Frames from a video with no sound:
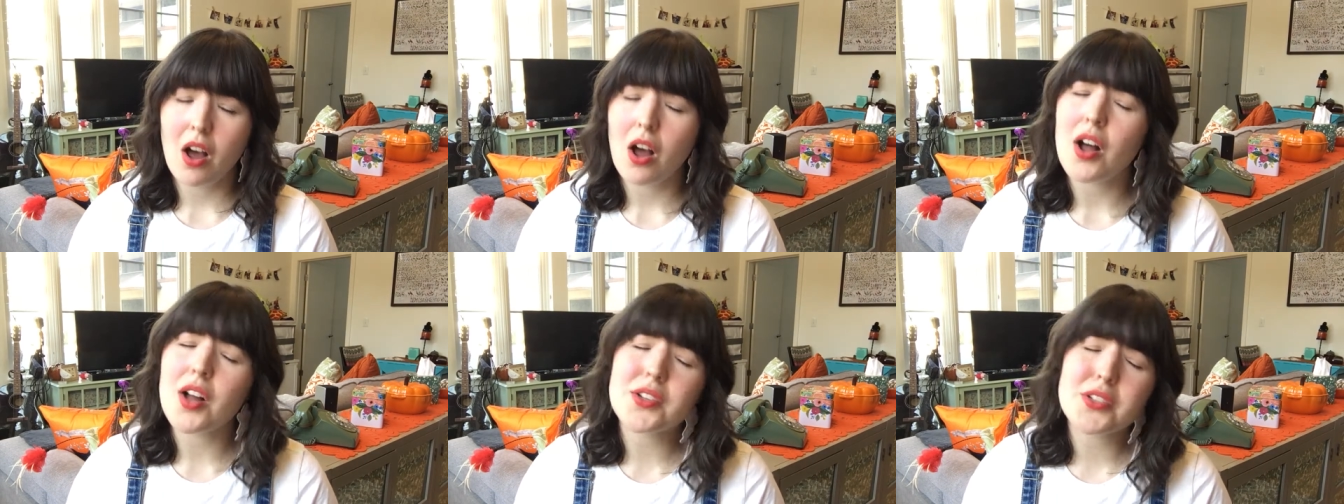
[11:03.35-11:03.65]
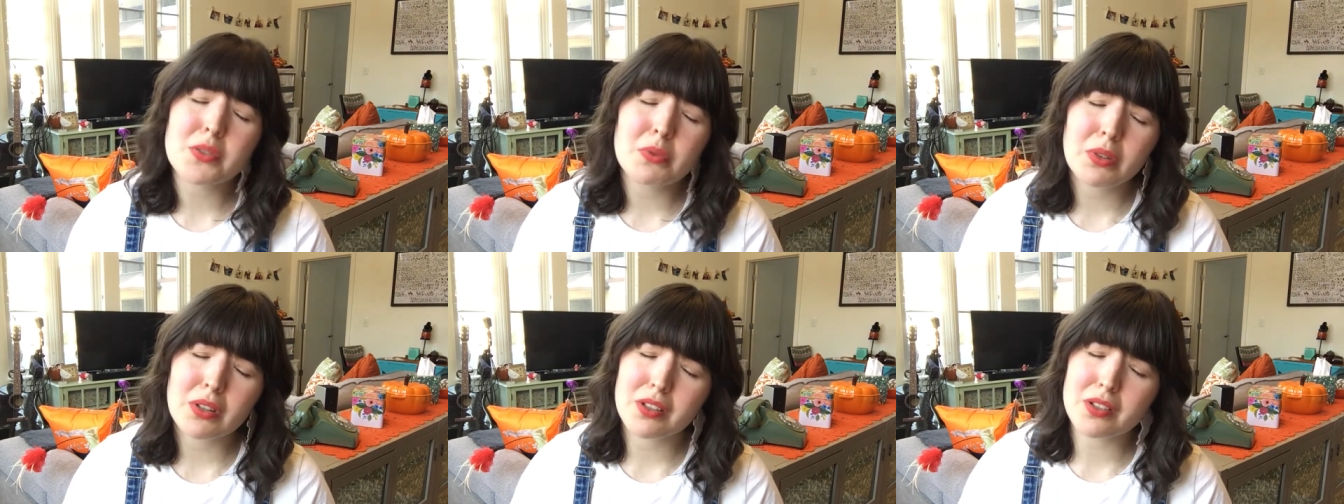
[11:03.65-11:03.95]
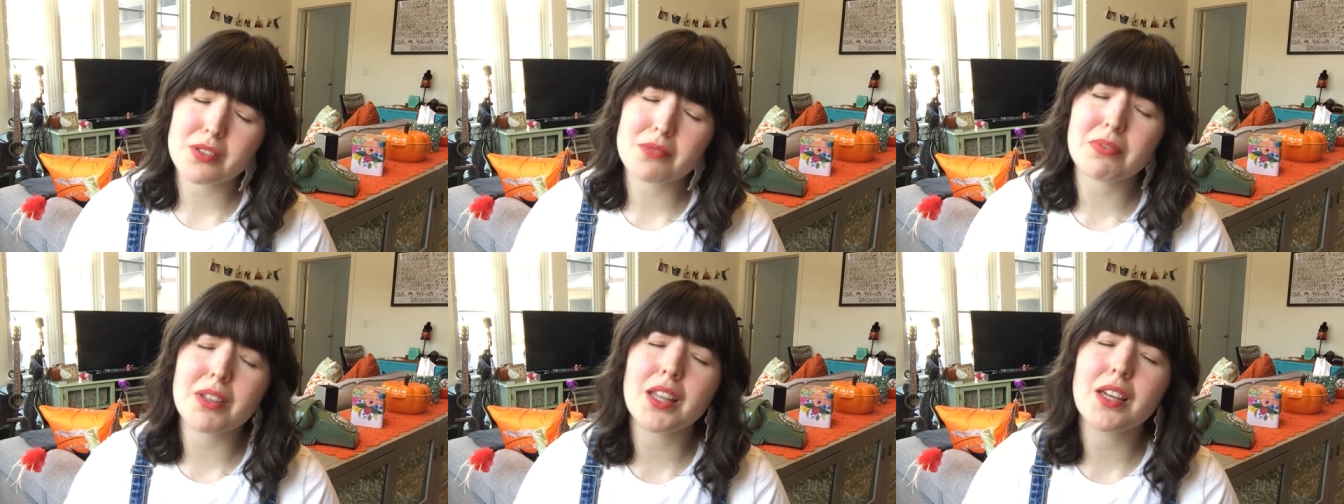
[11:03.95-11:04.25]
Also, it
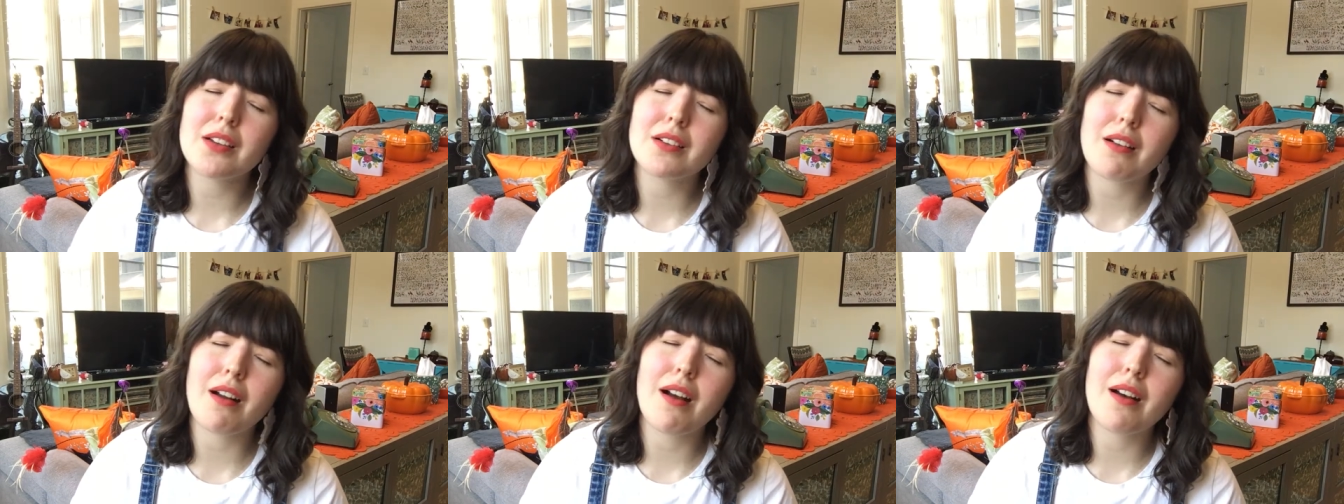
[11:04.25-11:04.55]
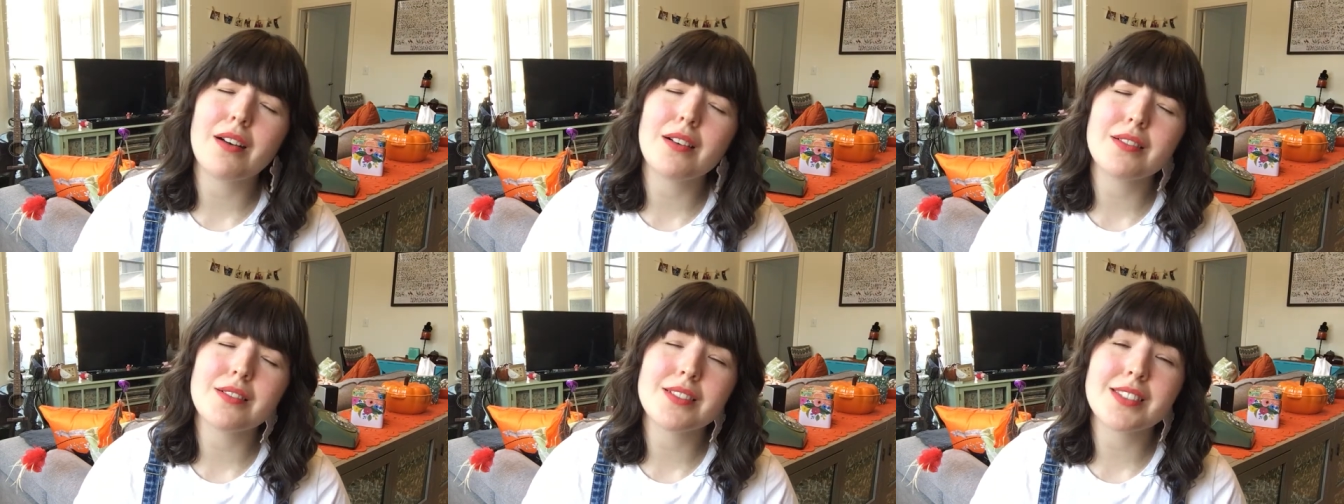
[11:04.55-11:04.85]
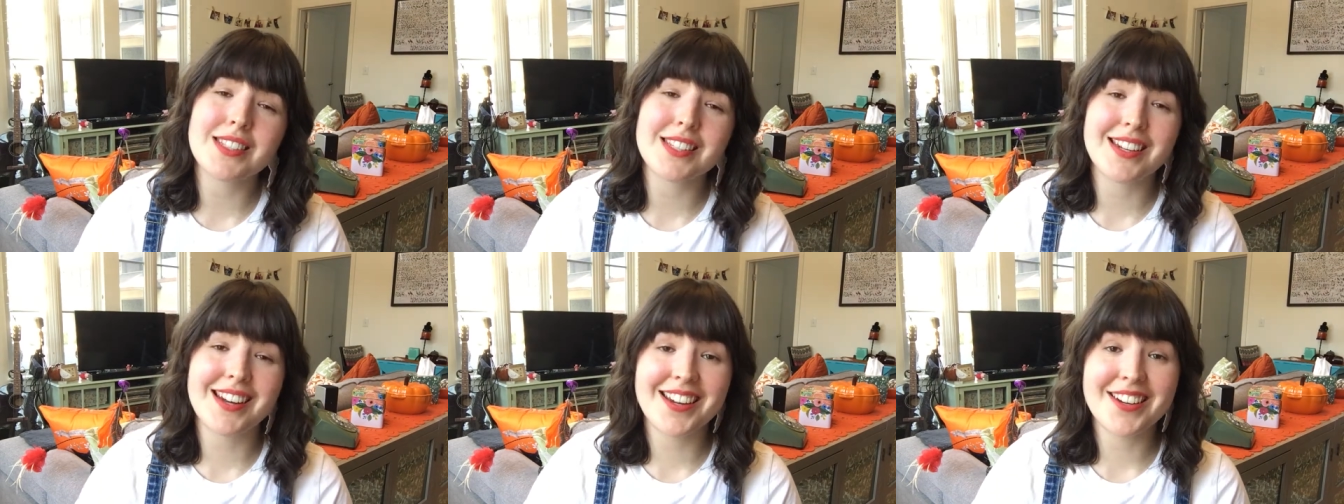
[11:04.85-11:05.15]
looks really gross
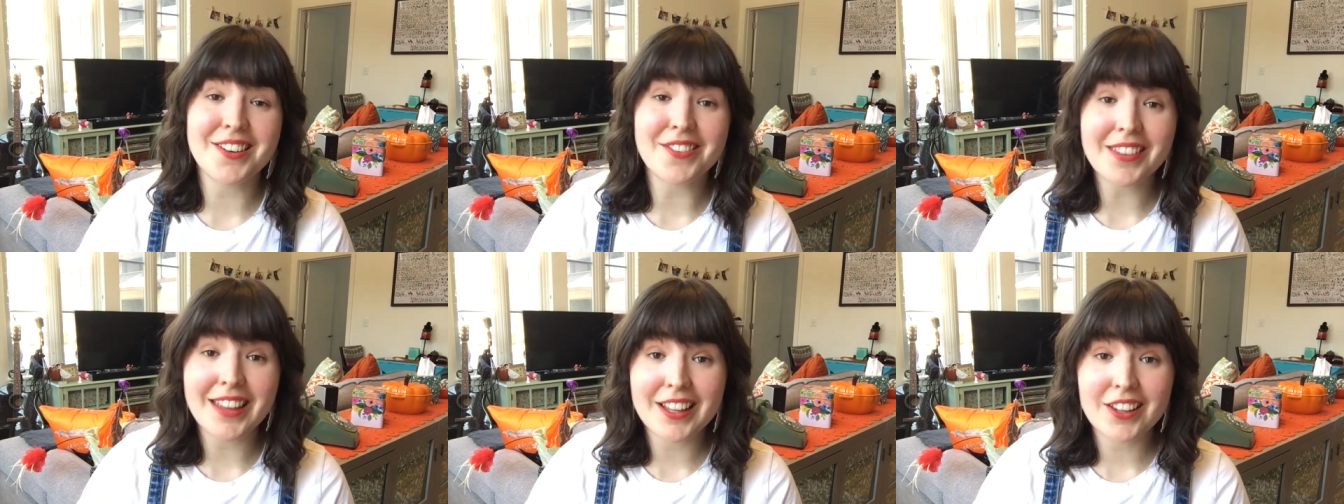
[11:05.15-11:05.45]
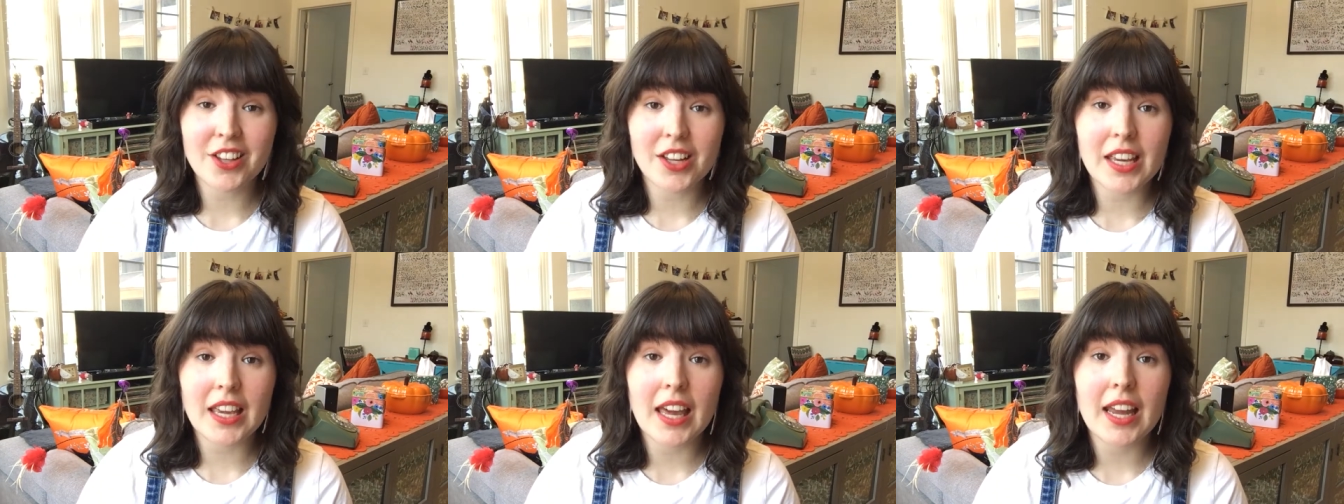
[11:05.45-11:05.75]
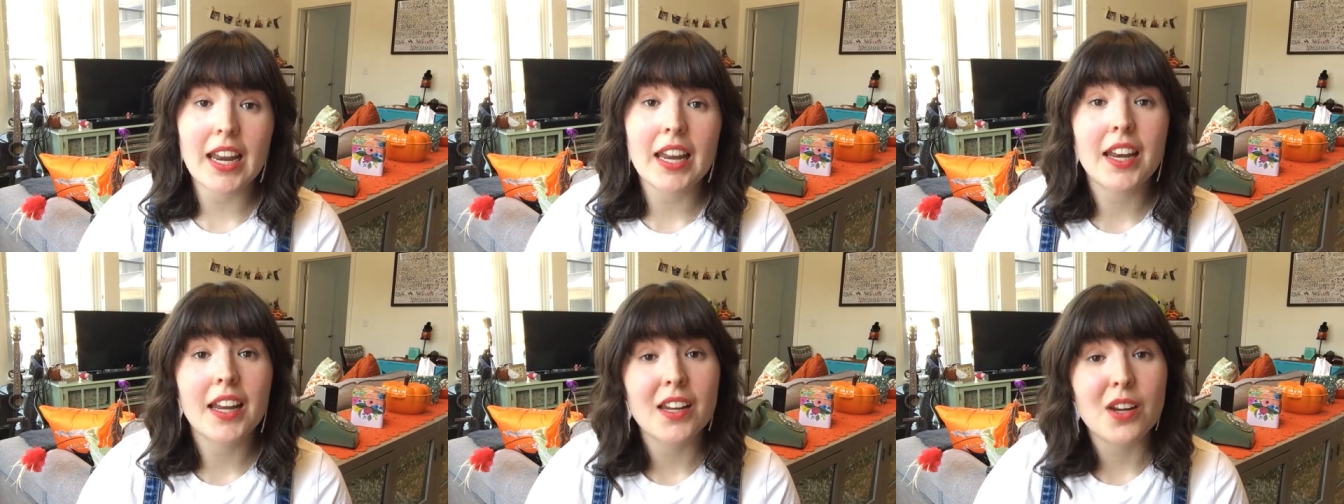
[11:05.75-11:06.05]
and I don't like looking
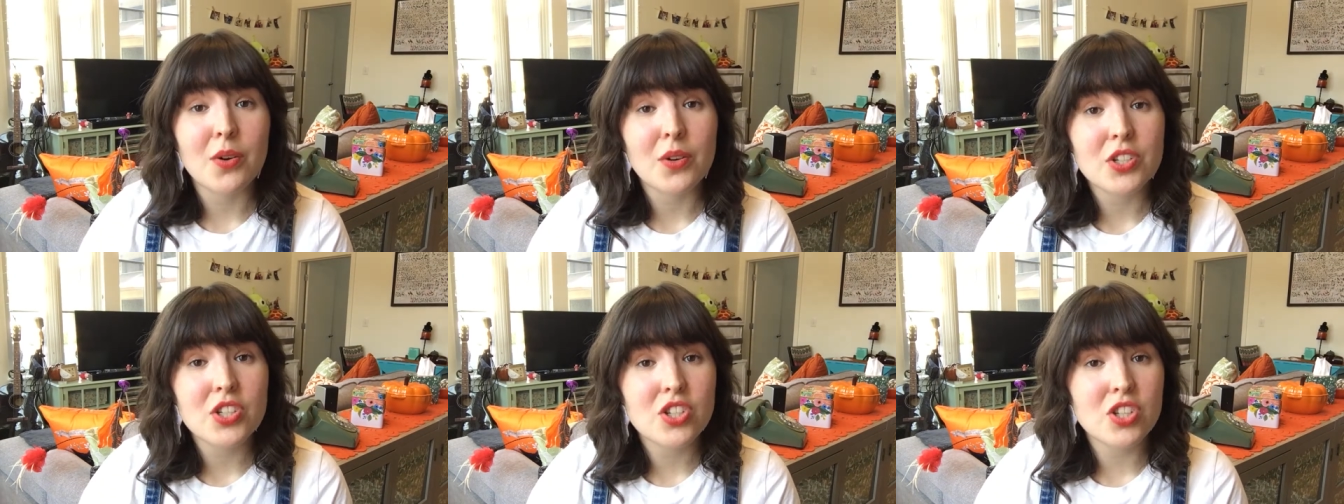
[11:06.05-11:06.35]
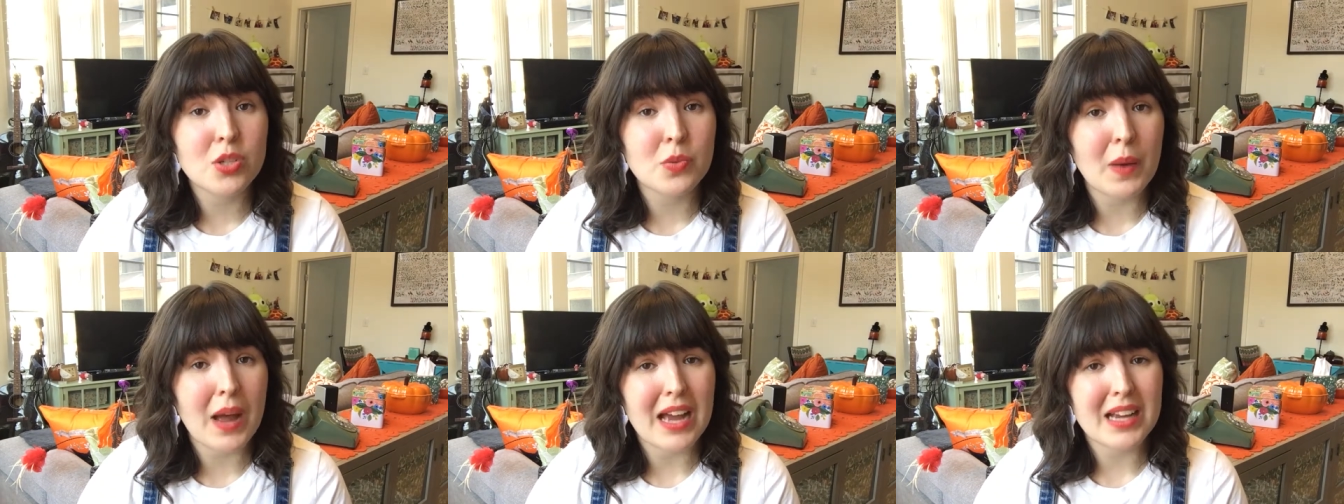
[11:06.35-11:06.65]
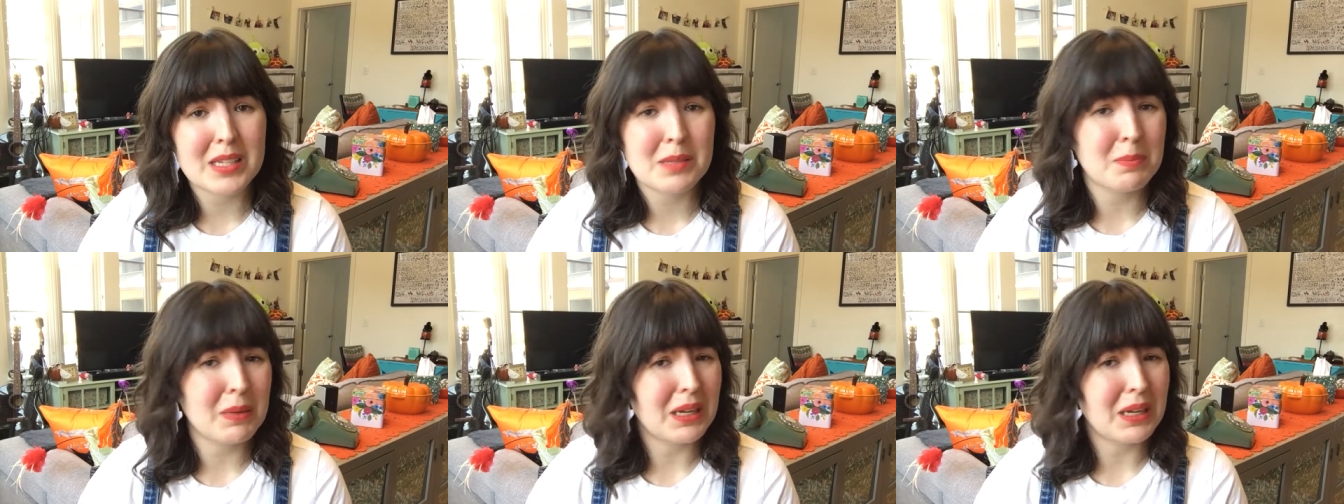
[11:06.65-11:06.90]
at it, and I know it's just wax,